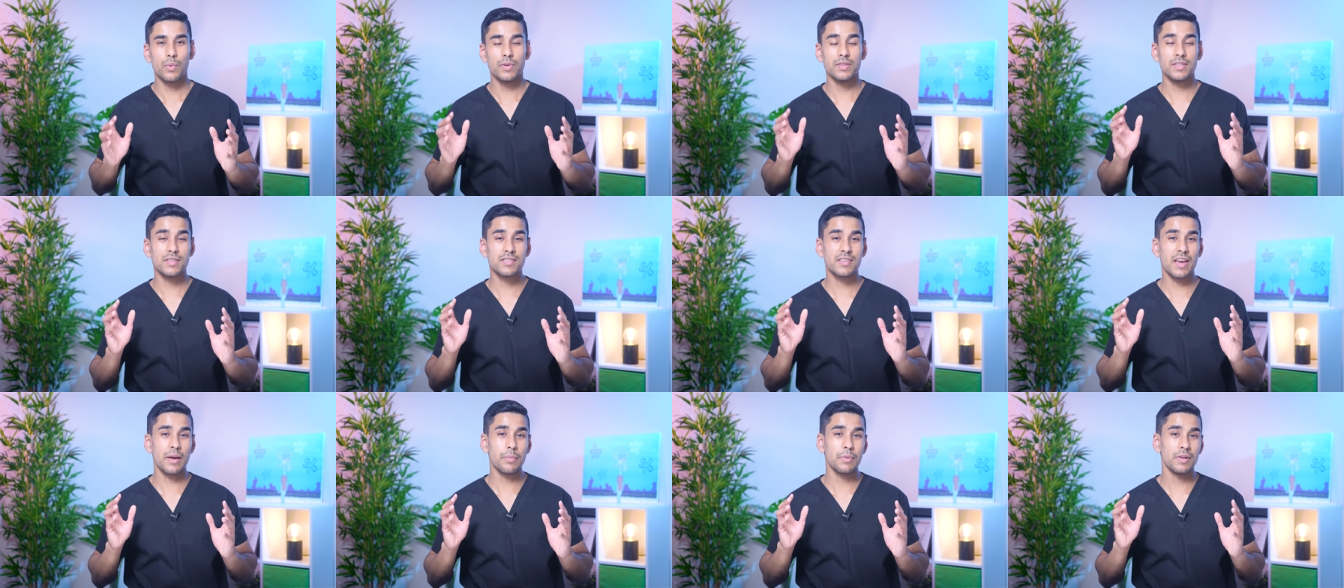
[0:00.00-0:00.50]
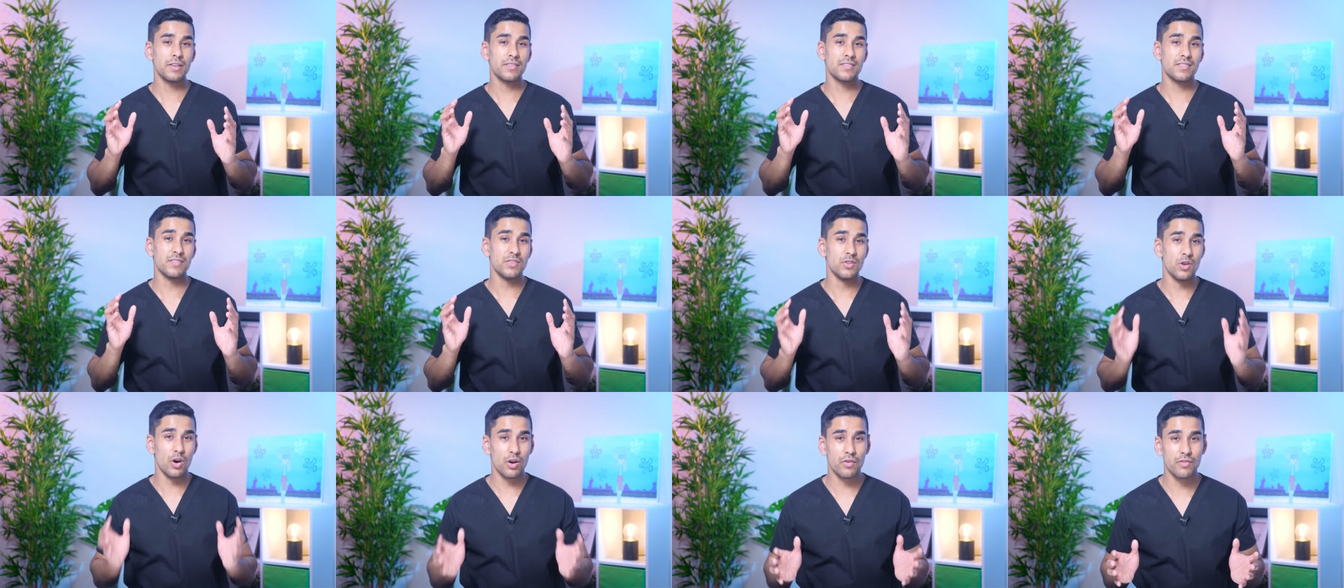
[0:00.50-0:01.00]
When the scapula is
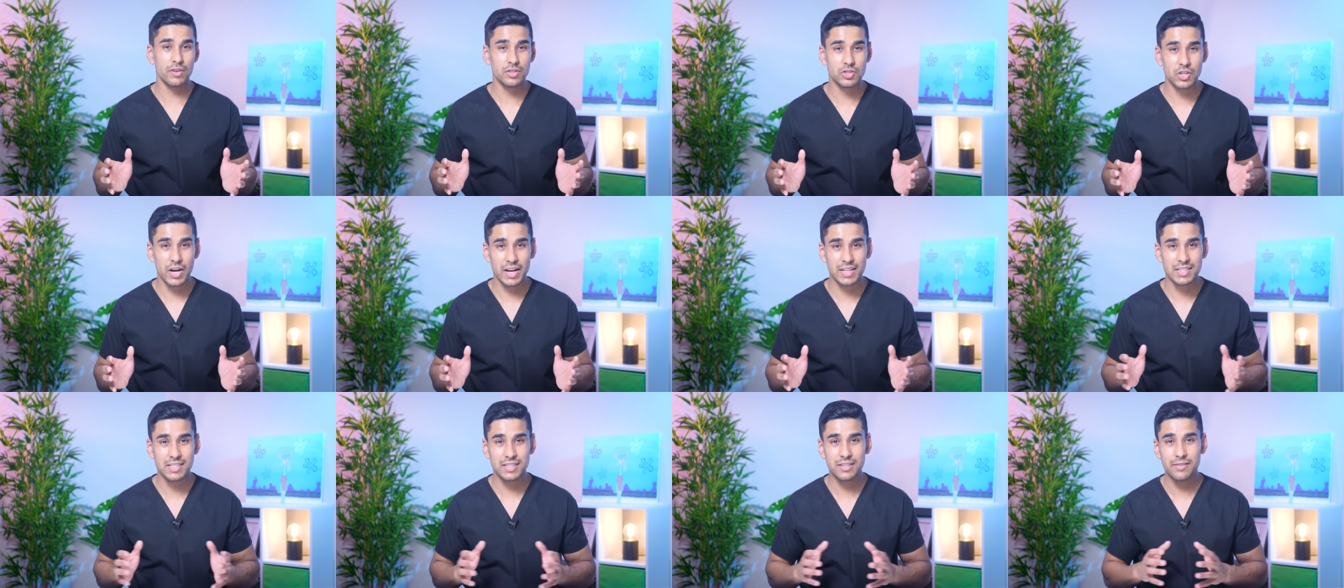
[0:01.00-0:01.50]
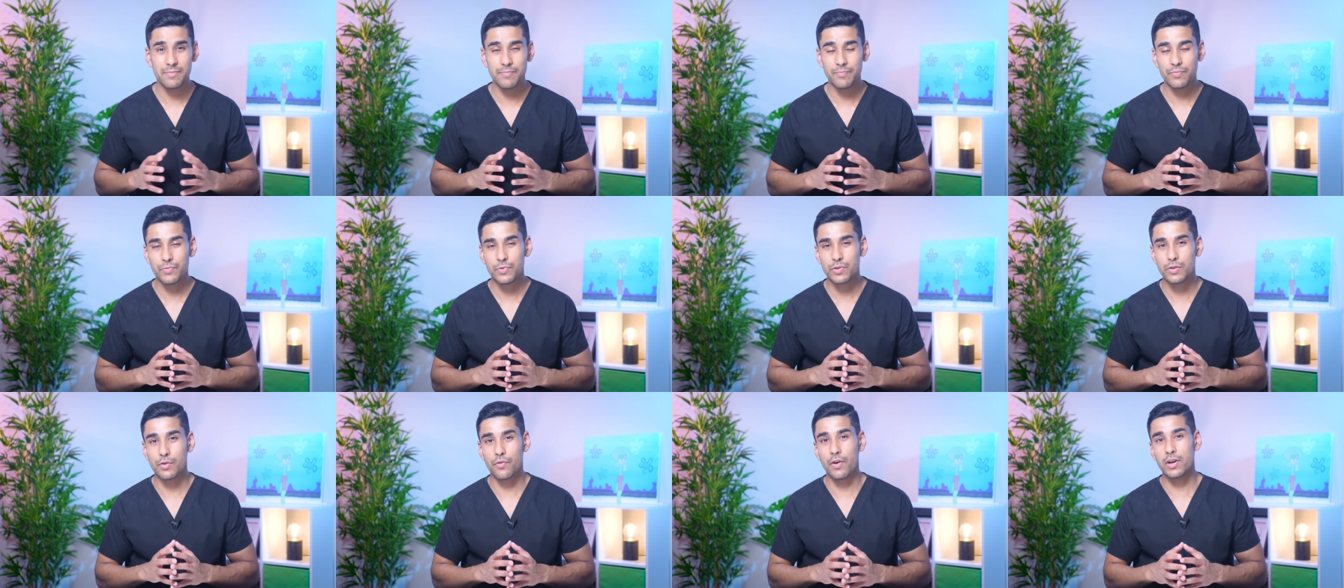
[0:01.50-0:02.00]
not retracted,
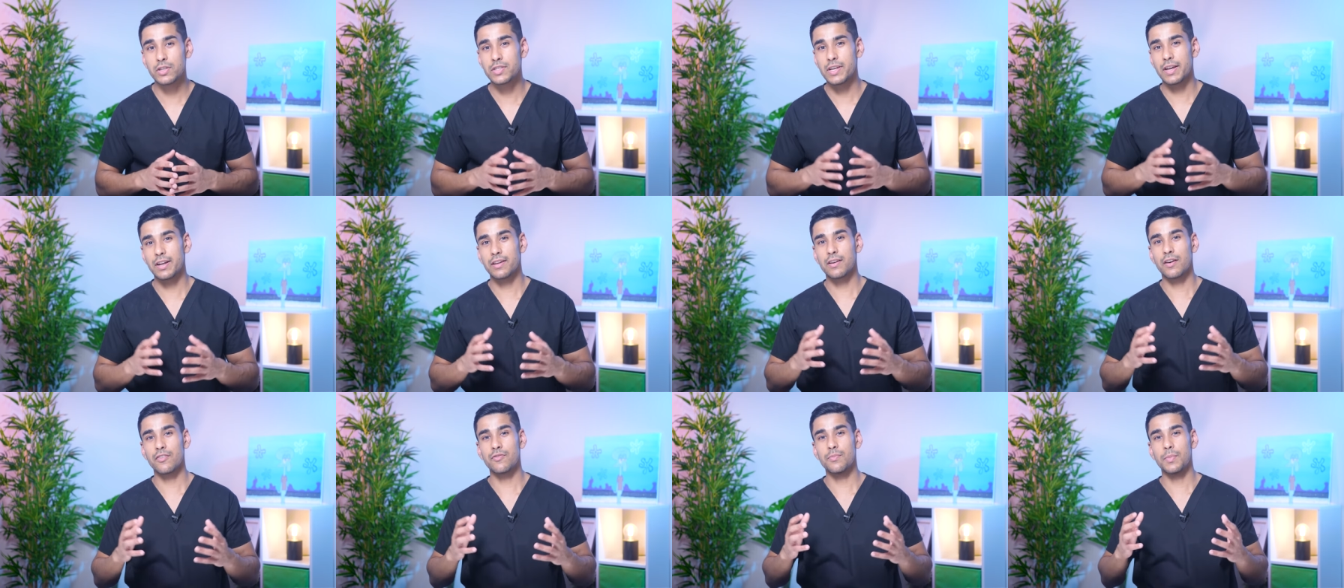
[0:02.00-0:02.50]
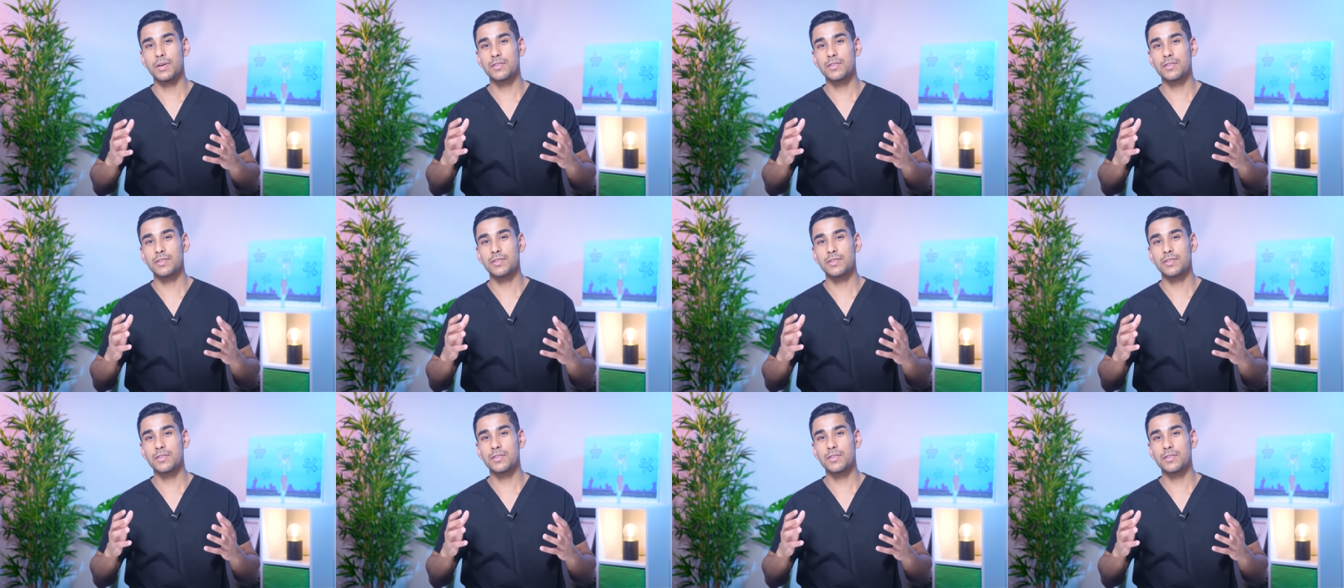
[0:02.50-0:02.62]
the rotator cuff